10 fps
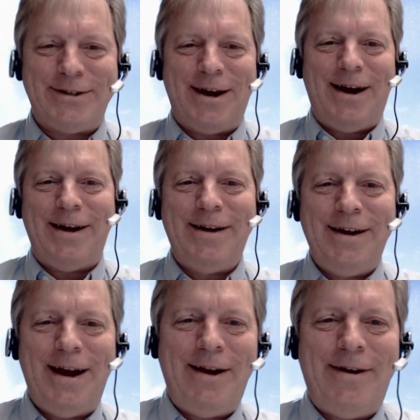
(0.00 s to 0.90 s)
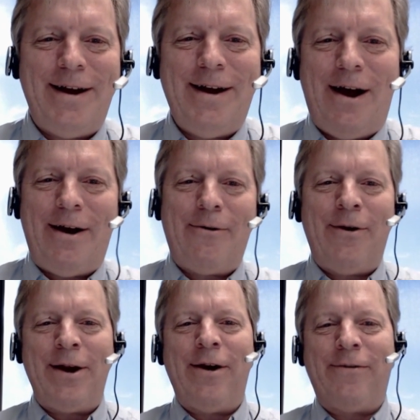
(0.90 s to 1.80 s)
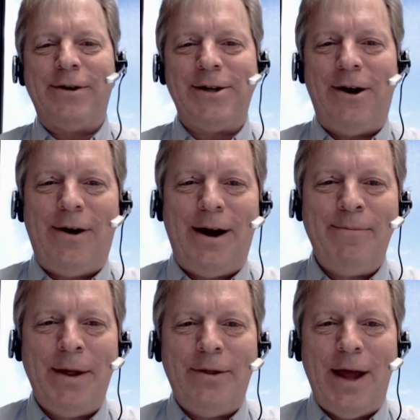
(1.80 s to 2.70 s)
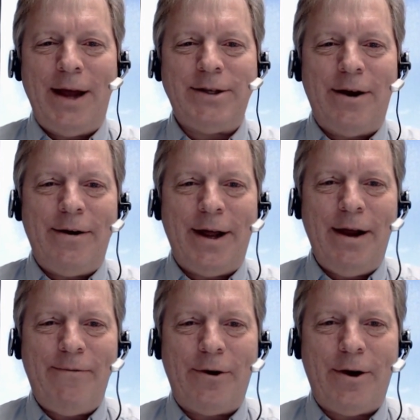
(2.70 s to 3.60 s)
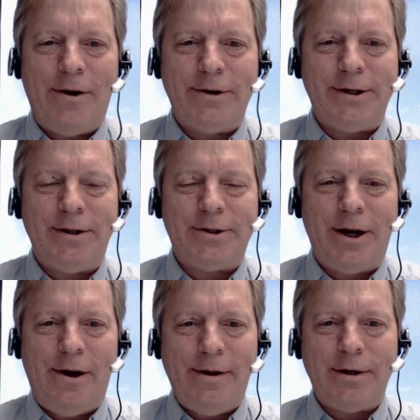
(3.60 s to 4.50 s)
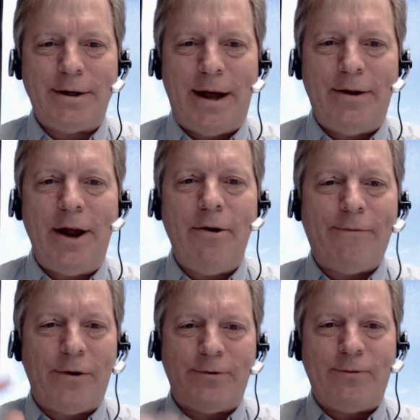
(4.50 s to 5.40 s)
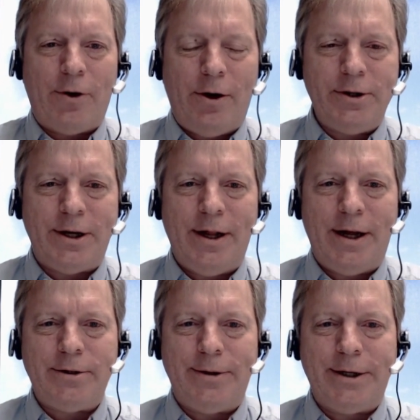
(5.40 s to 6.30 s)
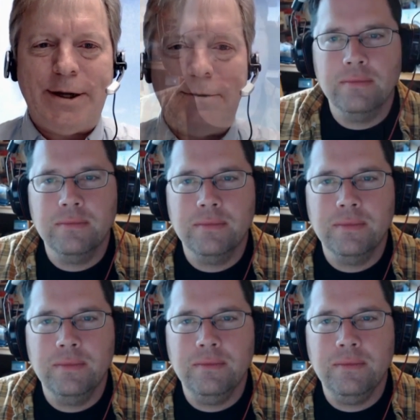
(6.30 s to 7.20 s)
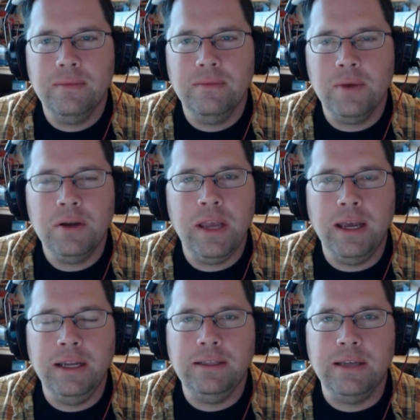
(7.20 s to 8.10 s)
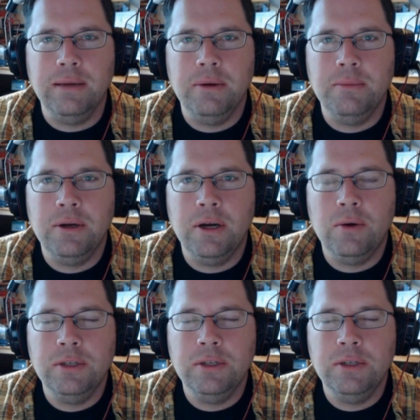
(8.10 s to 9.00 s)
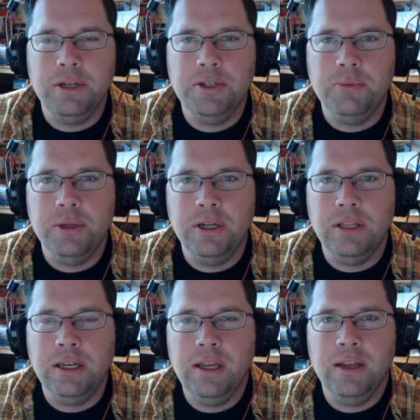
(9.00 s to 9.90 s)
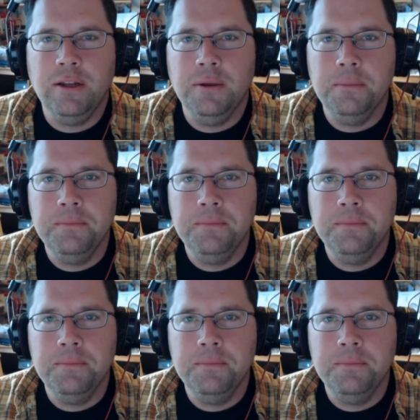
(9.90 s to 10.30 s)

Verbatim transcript: guy." Anyway, all right, we're running over. So uh, thanks, Aaron, again for co-hosting the show, and thank you all for for hosting last week. So that was really cool. Oh yeah, anytime. I'm uh, always happy to jump in and lend a hand.